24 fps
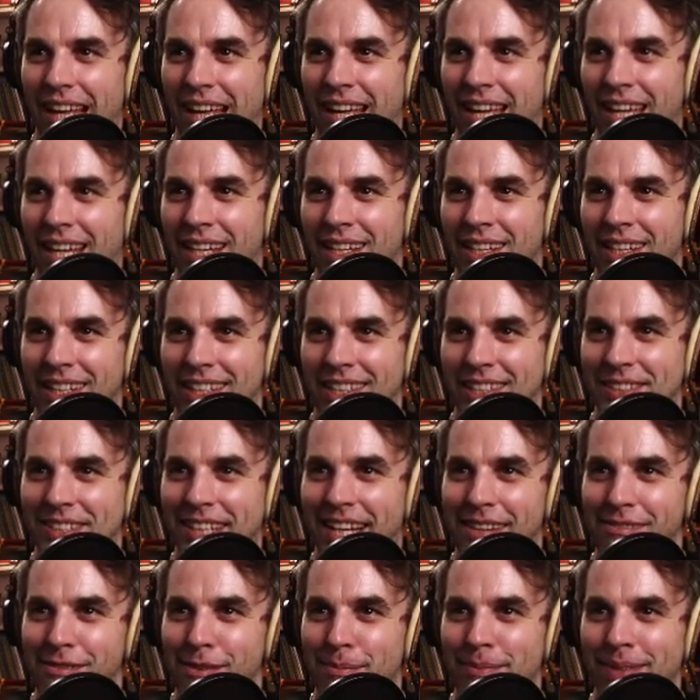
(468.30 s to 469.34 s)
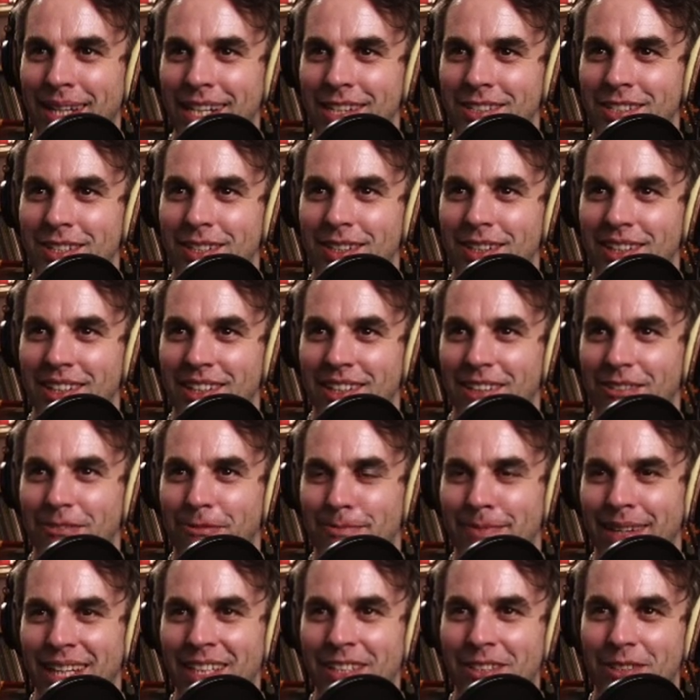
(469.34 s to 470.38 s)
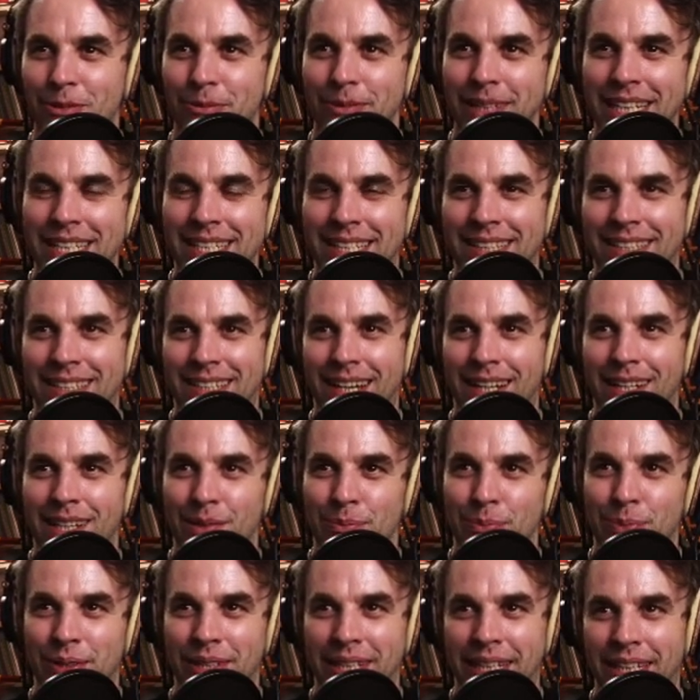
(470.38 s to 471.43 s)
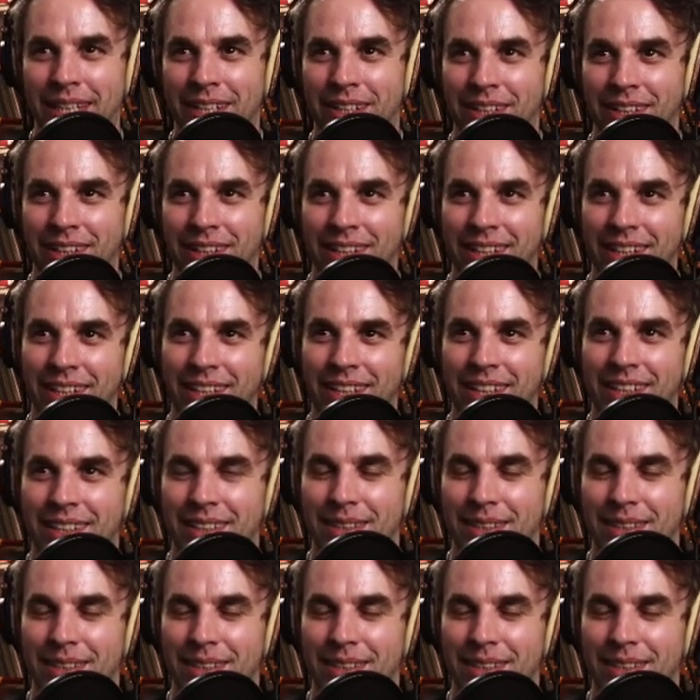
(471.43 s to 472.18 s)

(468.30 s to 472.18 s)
and you have a major weakness cutting point here.